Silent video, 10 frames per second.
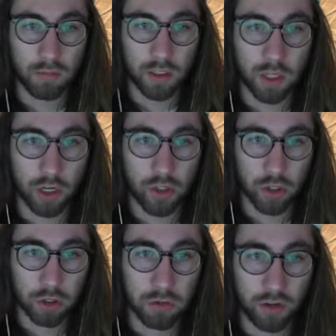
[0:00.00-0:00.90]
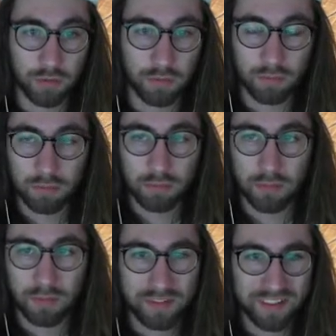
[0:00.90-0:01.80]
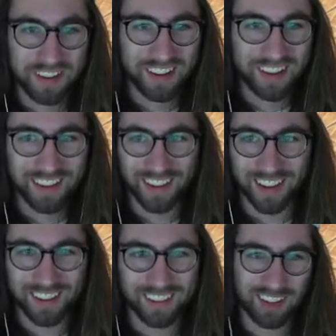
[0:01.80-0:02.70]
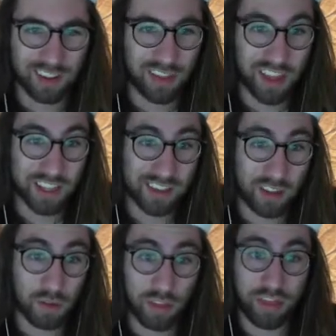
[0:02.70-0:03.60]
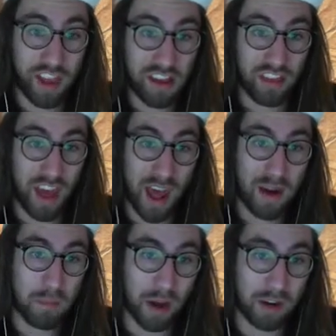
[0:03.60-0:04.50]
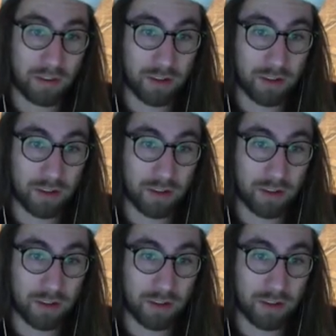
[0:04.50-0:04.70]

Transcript: it's not true. Like, you'd think that, but